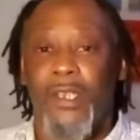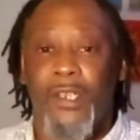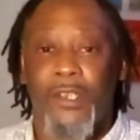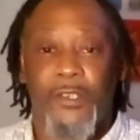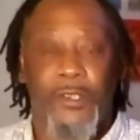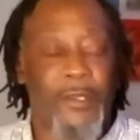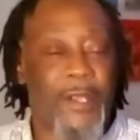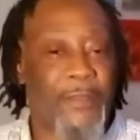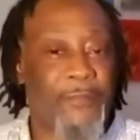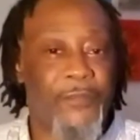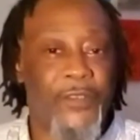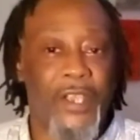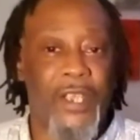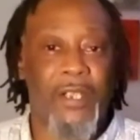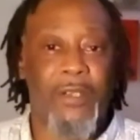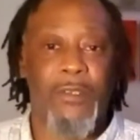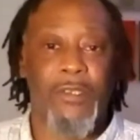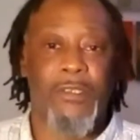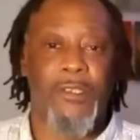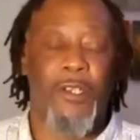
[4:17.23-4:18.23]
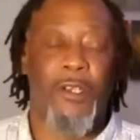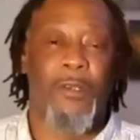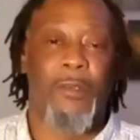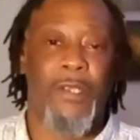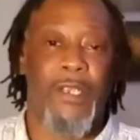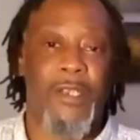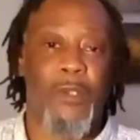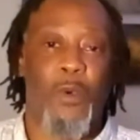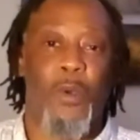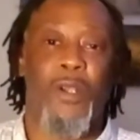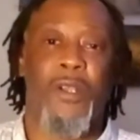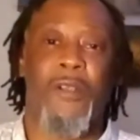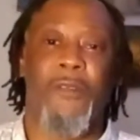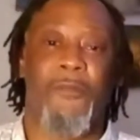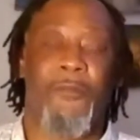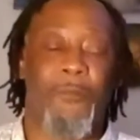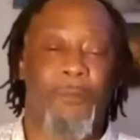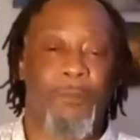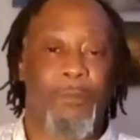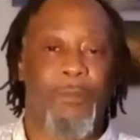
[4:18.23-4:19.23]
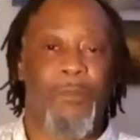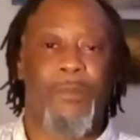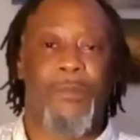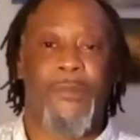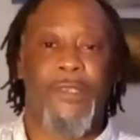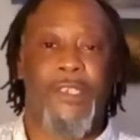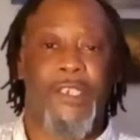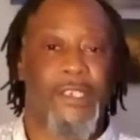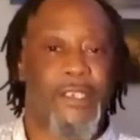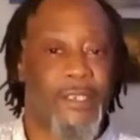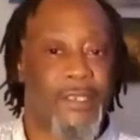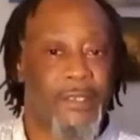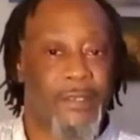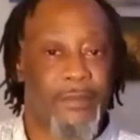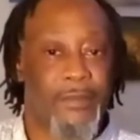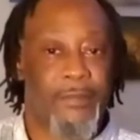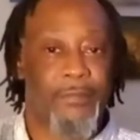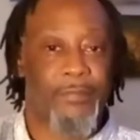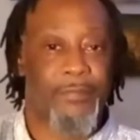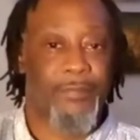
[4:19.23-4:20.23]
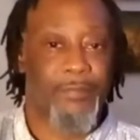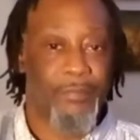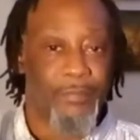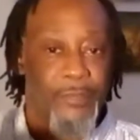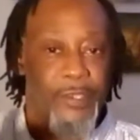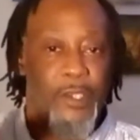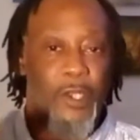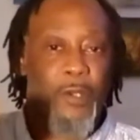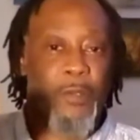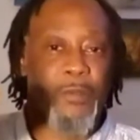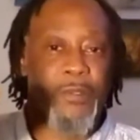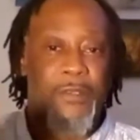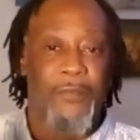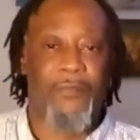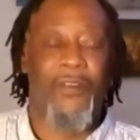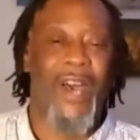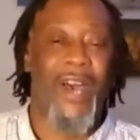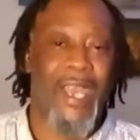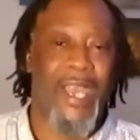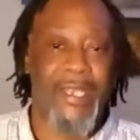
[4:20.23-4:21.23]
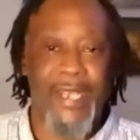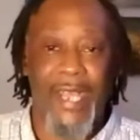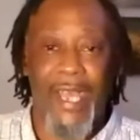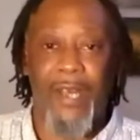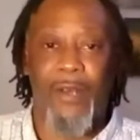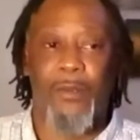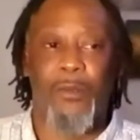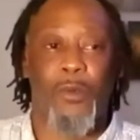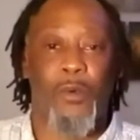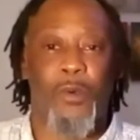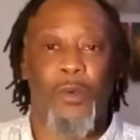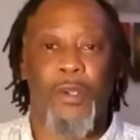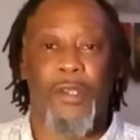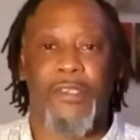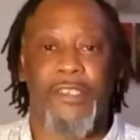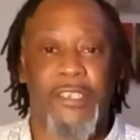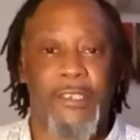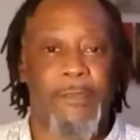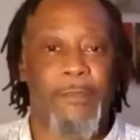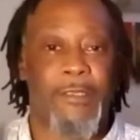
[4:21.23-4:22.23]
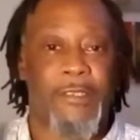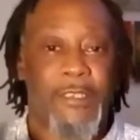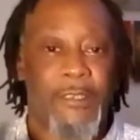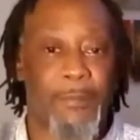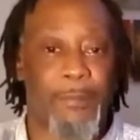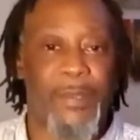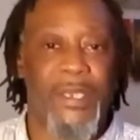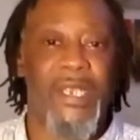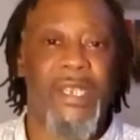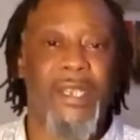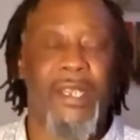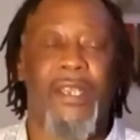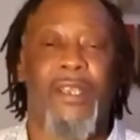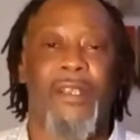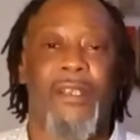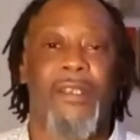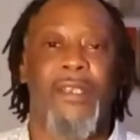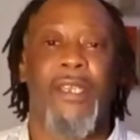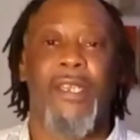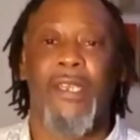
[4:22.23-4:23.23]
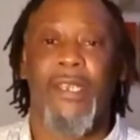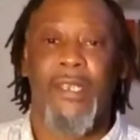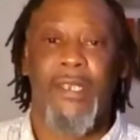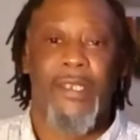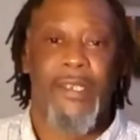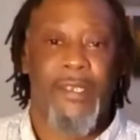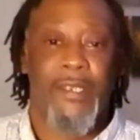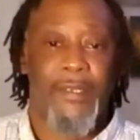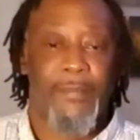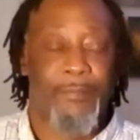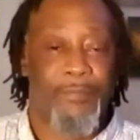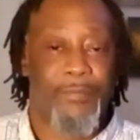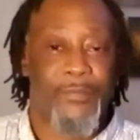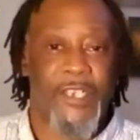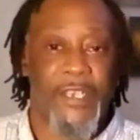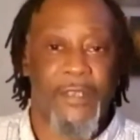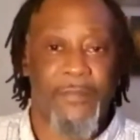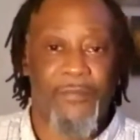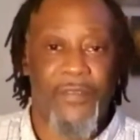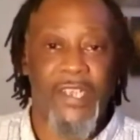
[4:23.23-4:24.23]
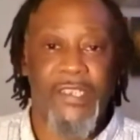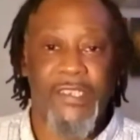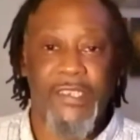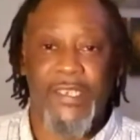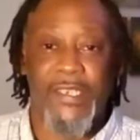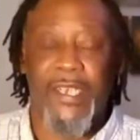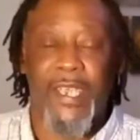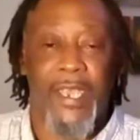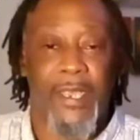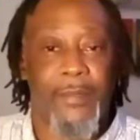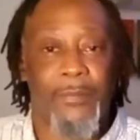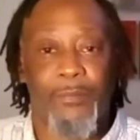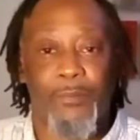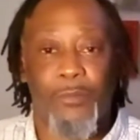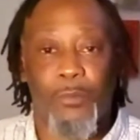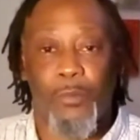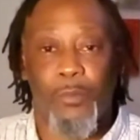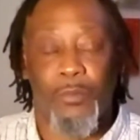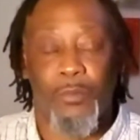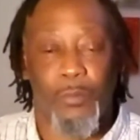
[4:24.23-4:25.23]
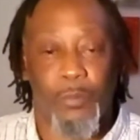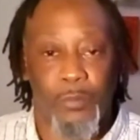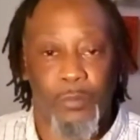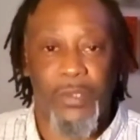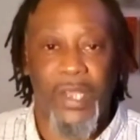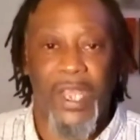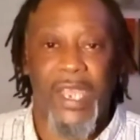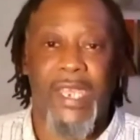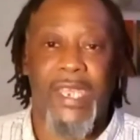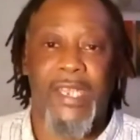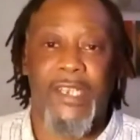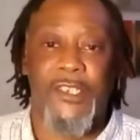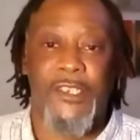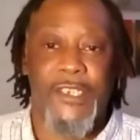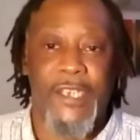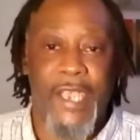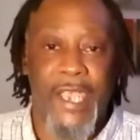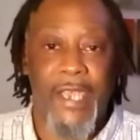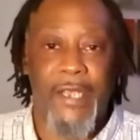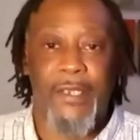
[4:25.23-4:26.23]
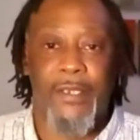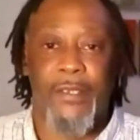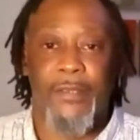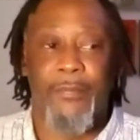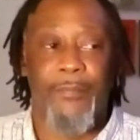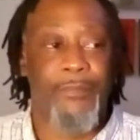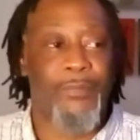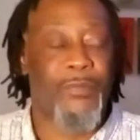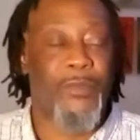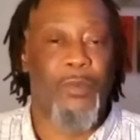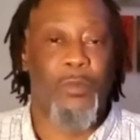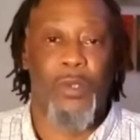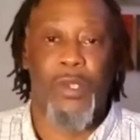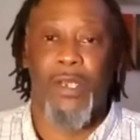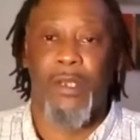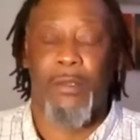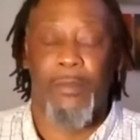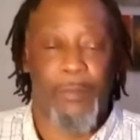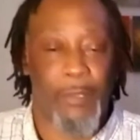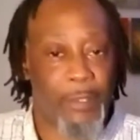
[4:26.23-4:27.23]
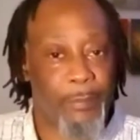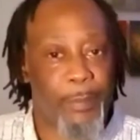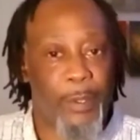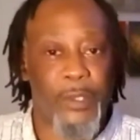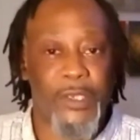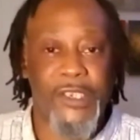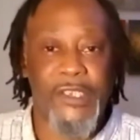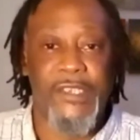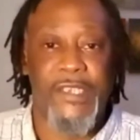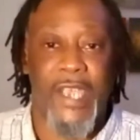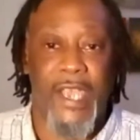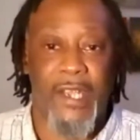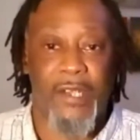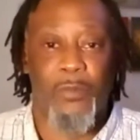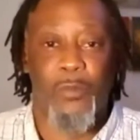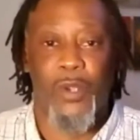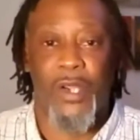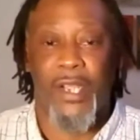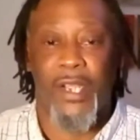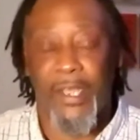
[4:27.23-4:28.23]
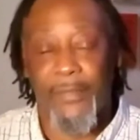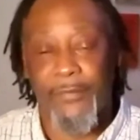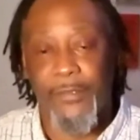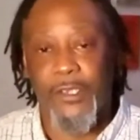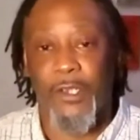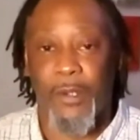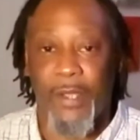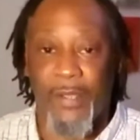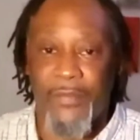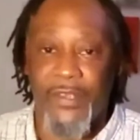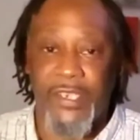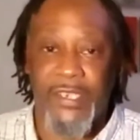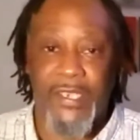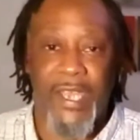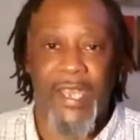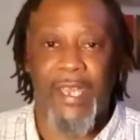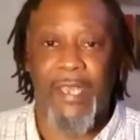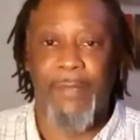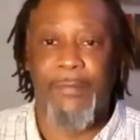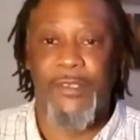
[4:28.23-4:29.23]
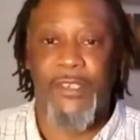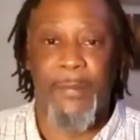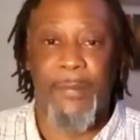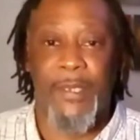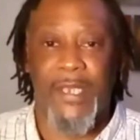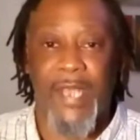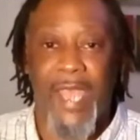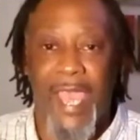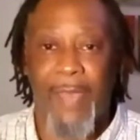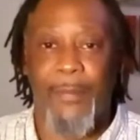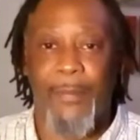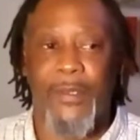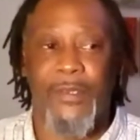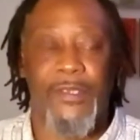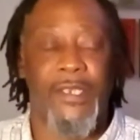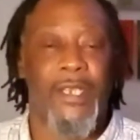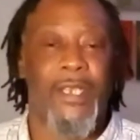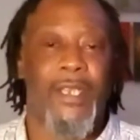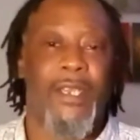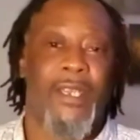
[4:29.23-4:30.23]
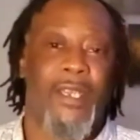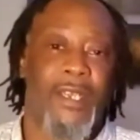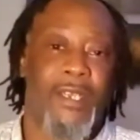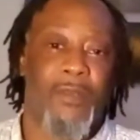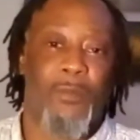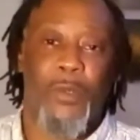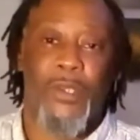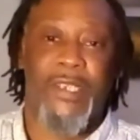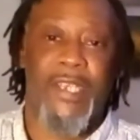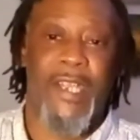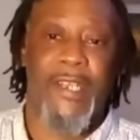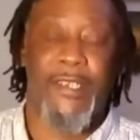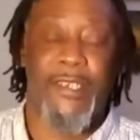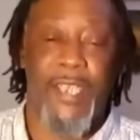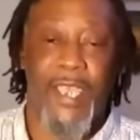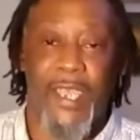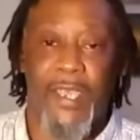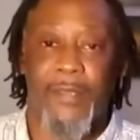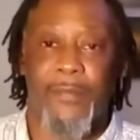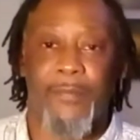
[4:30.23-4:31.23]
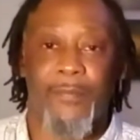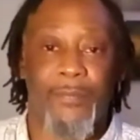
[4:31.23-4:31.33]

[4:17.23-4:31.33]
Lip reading: So they figured, in order to find out or to be there to investigate, they get a scanner, where a police scanner, where every time something happens with that tech,